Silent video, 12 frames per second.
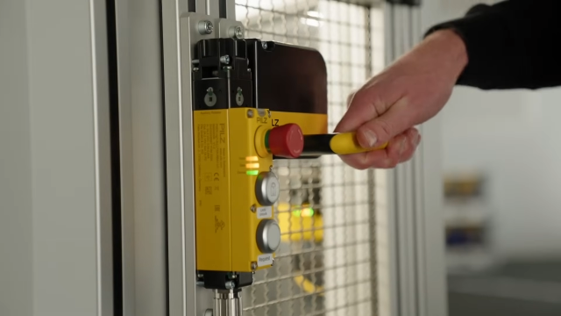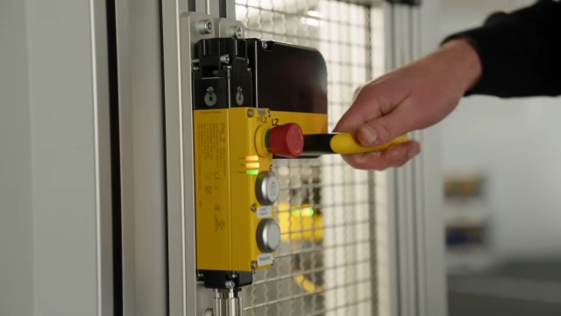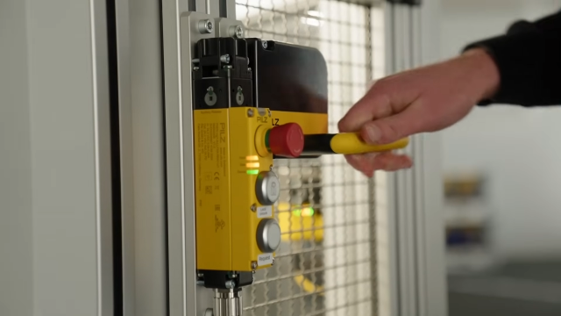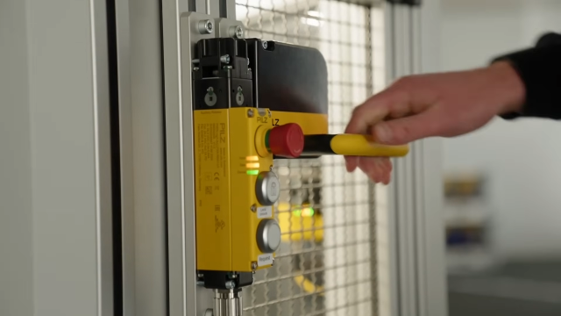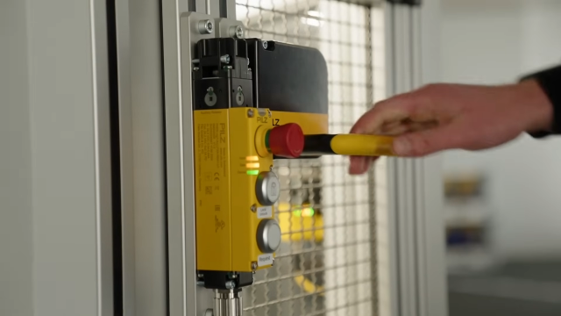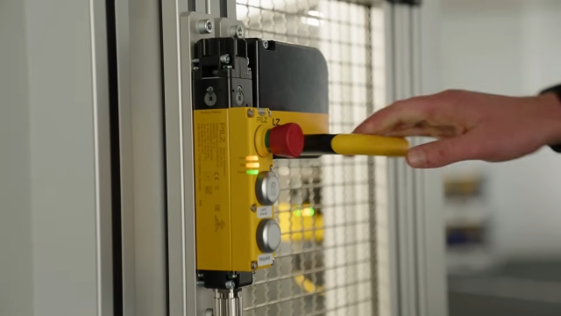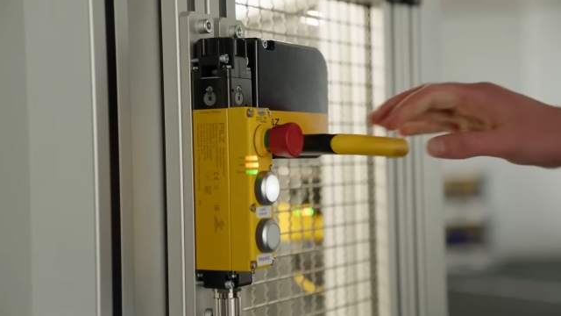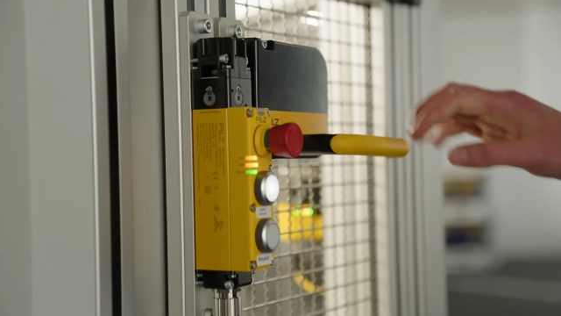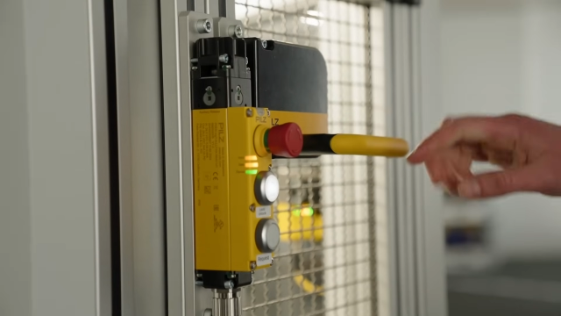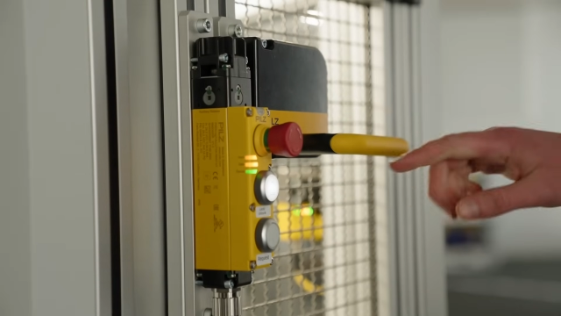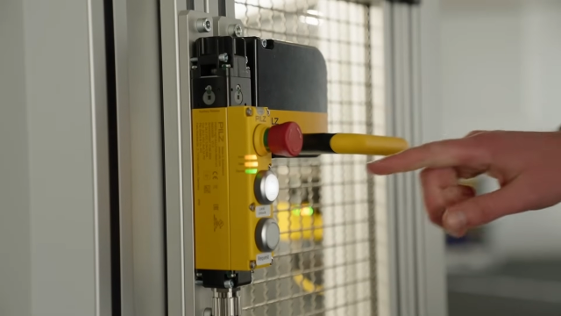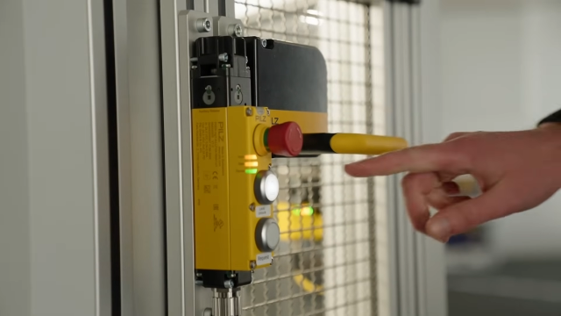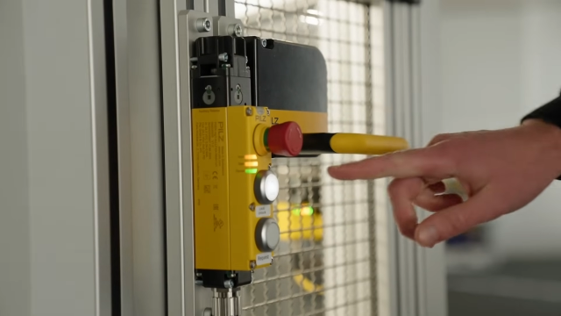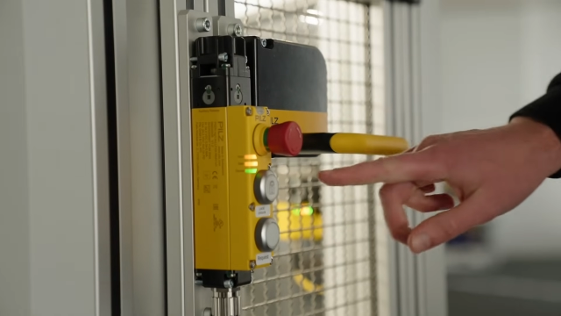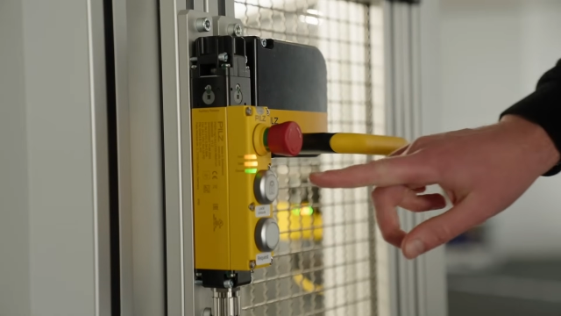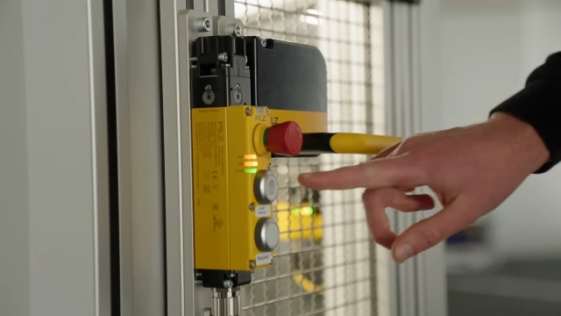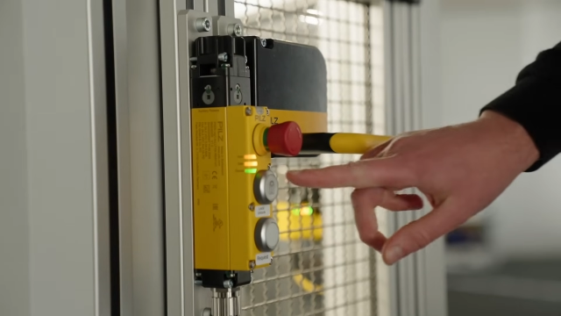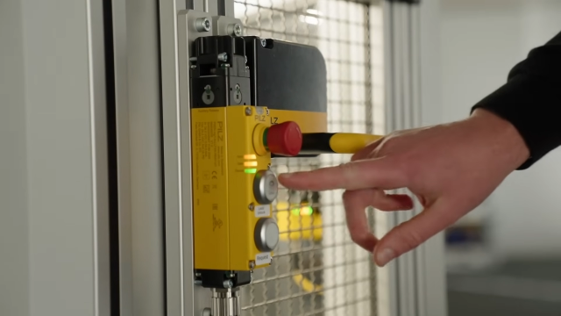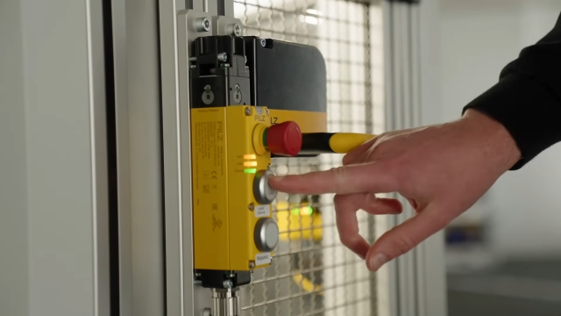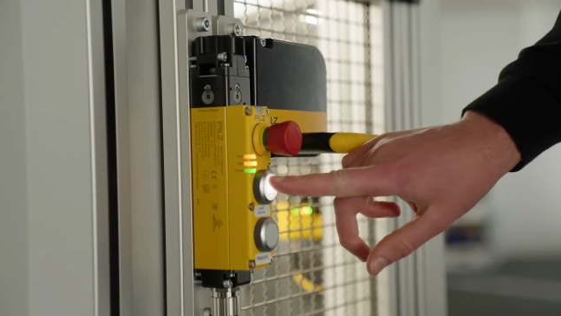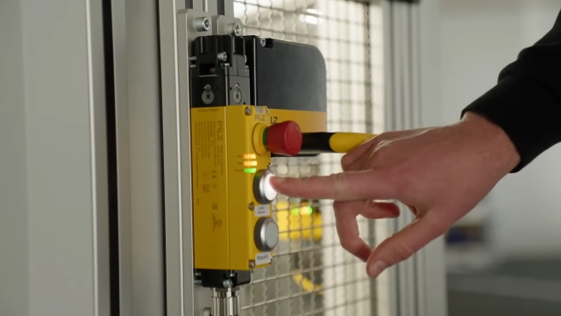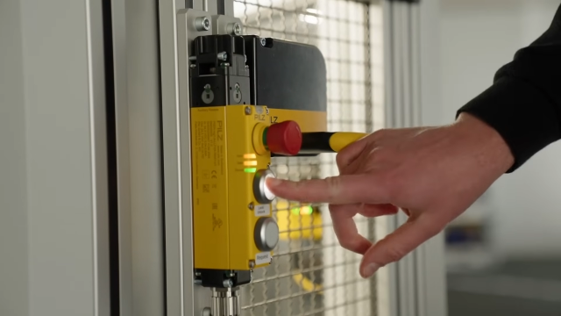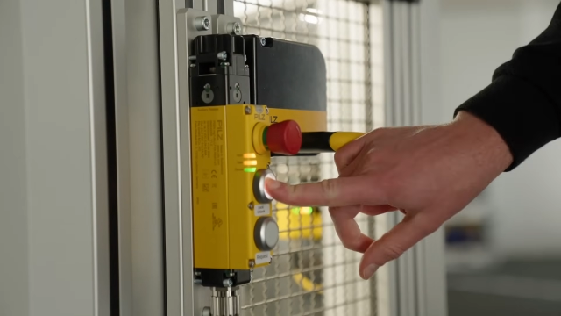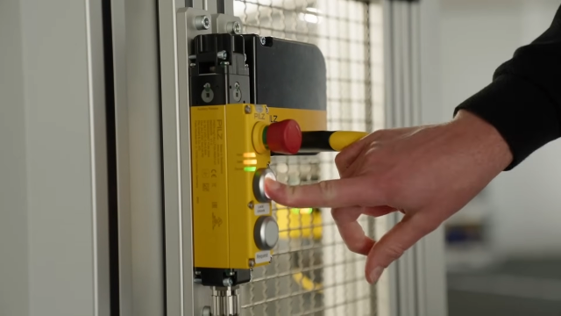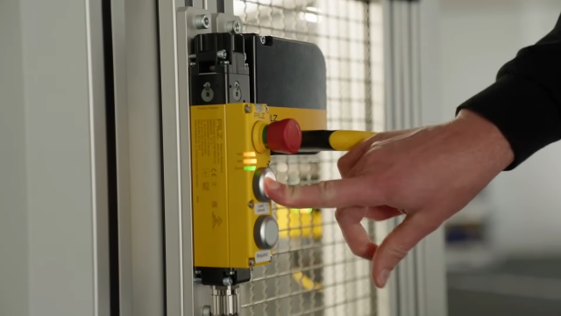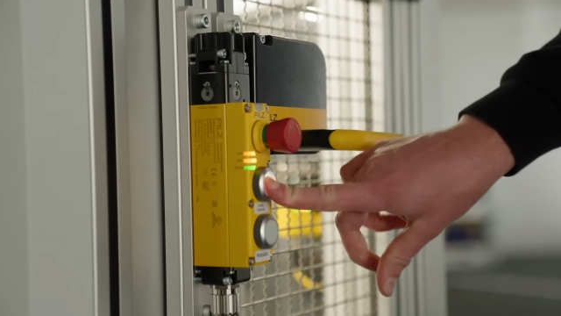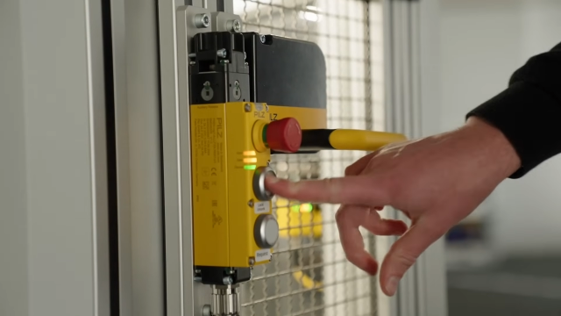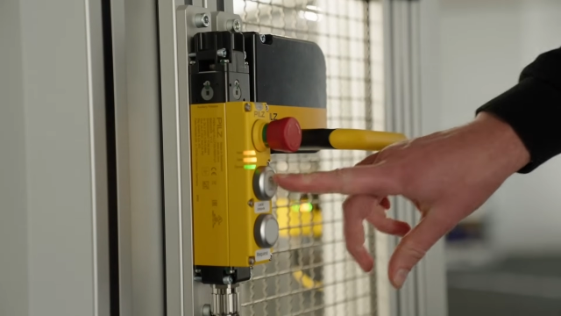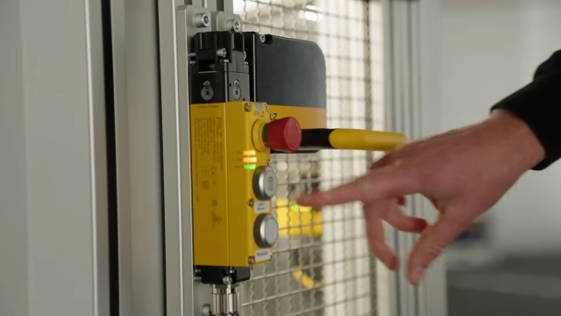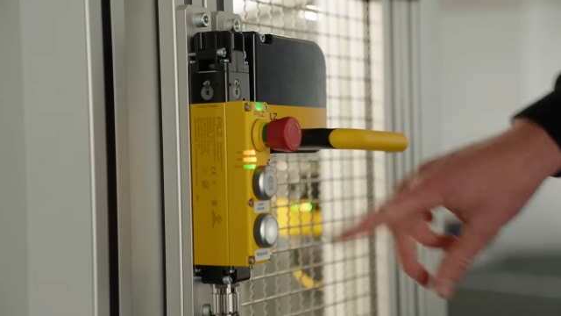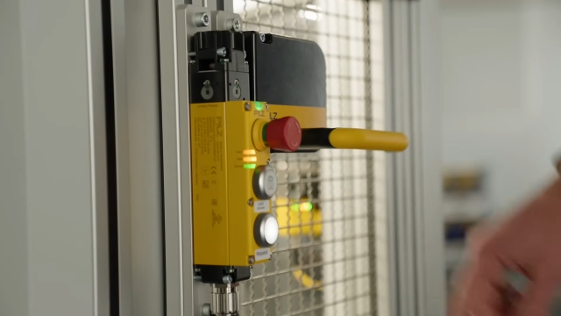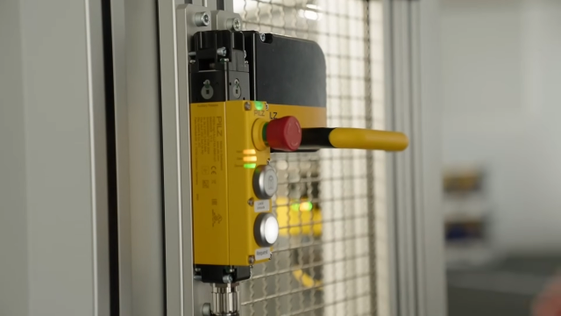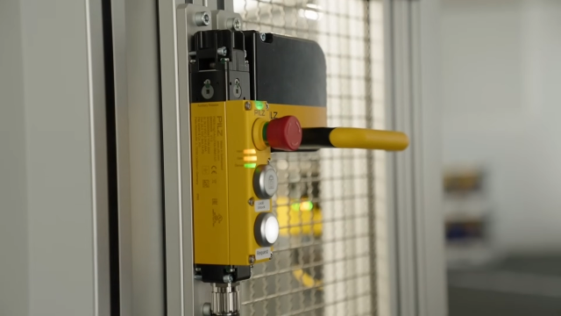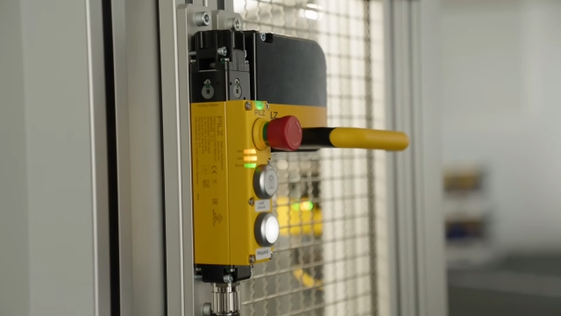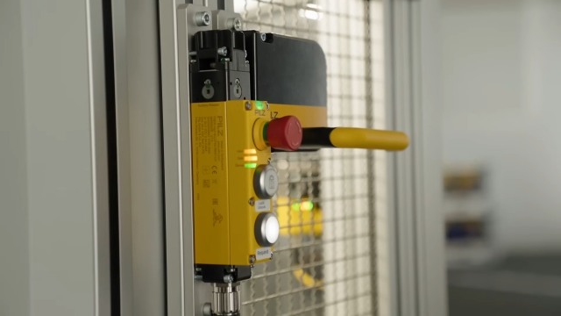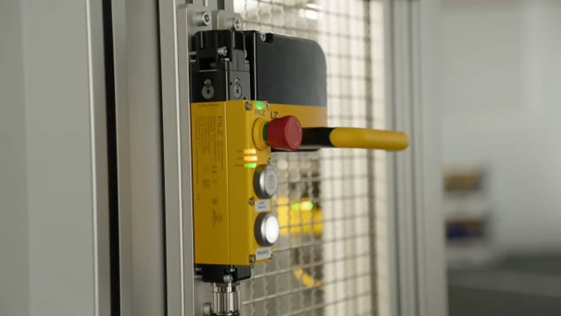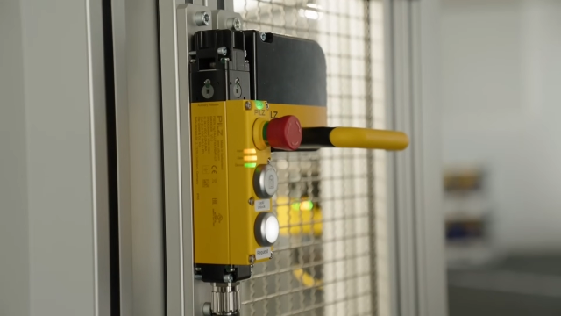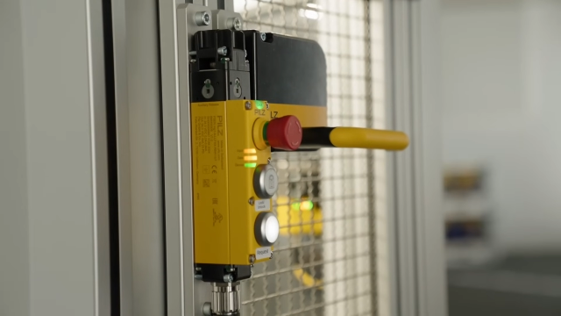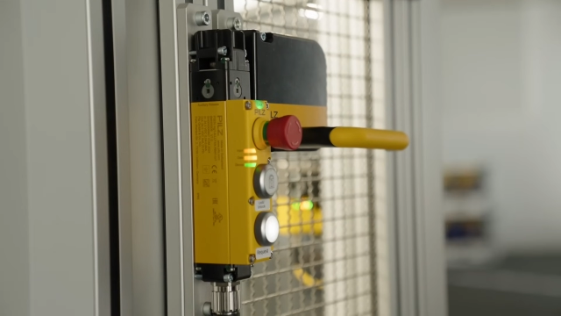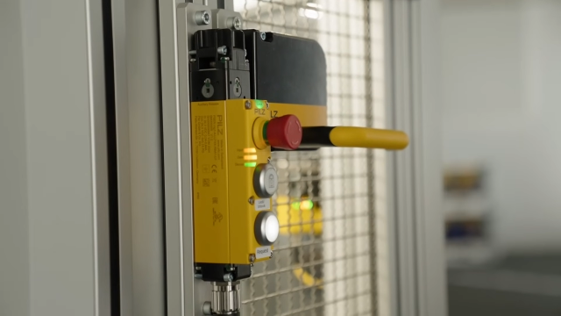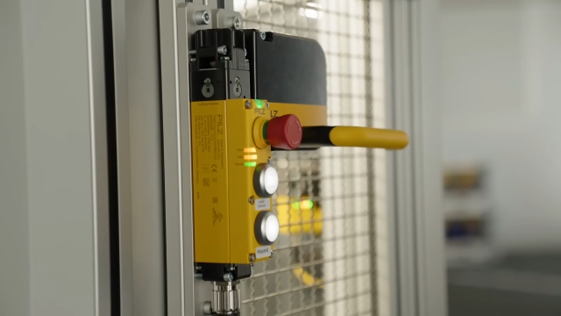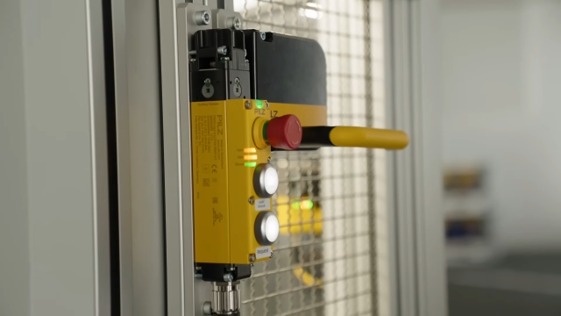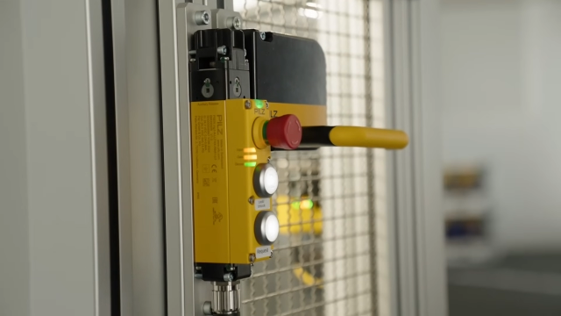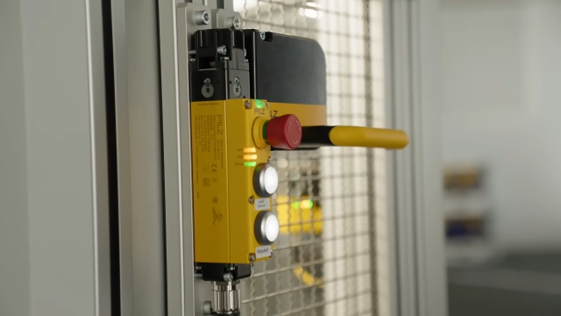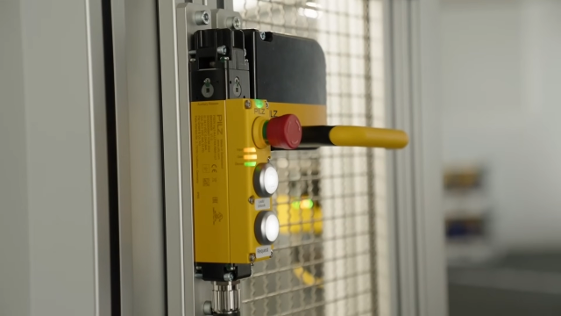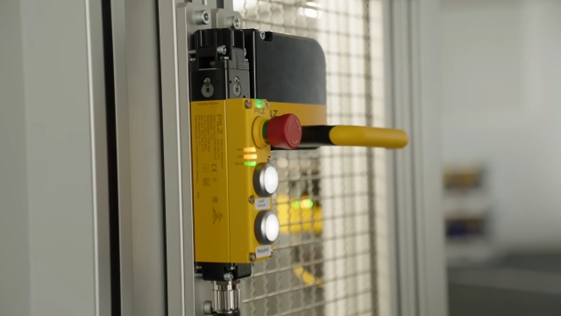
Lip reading: Nobody's mouth can be seen.